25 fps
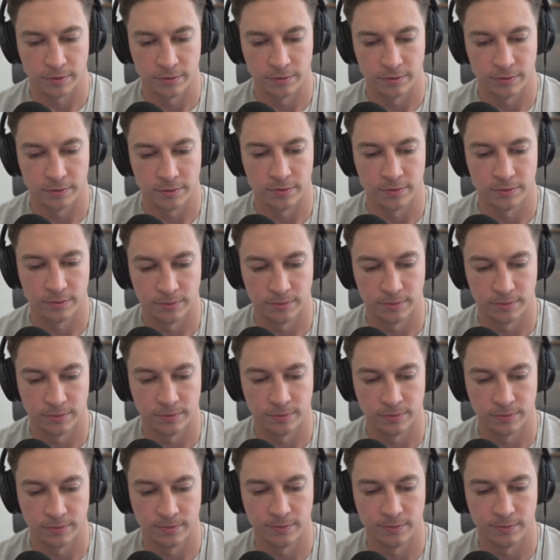
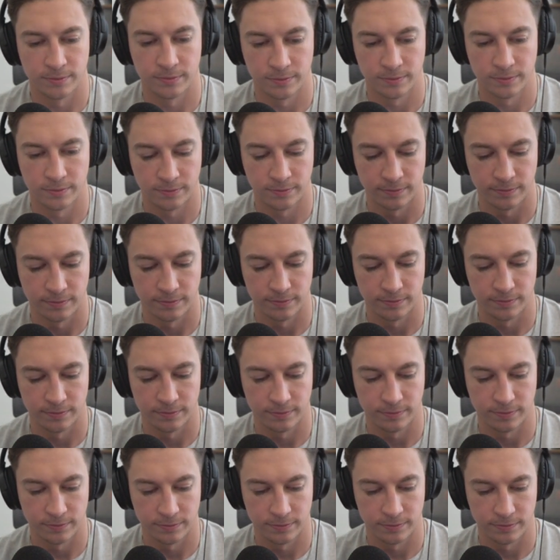
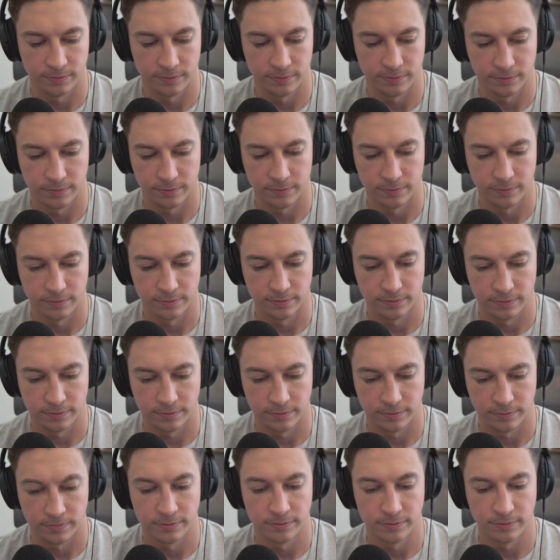
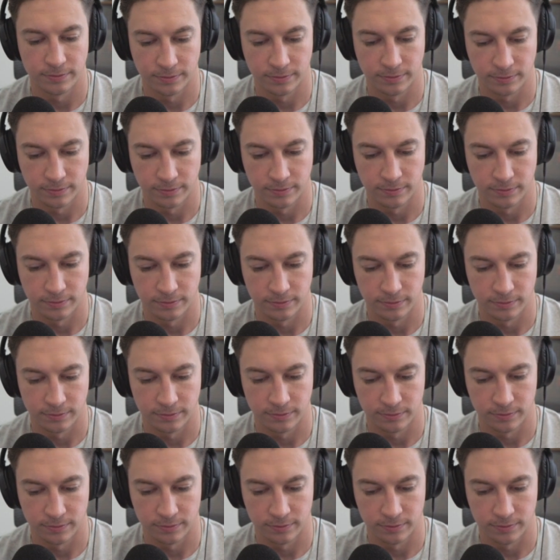
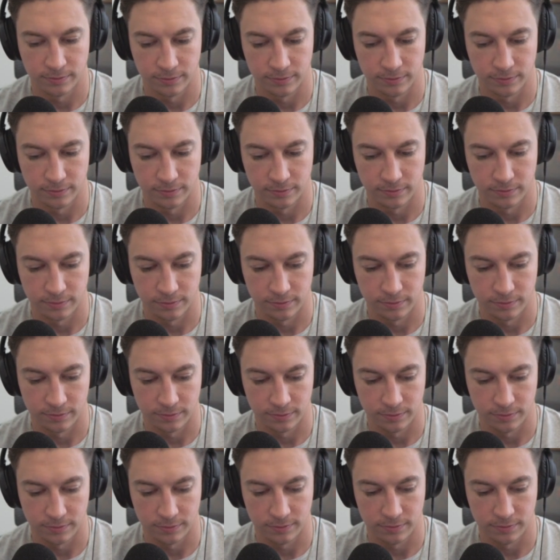
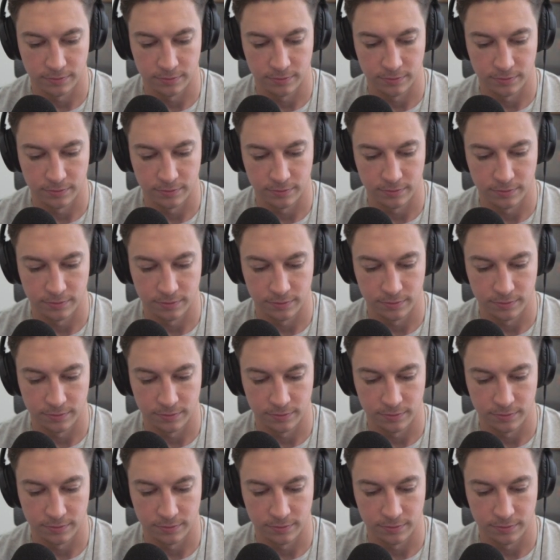This person isn't speaking.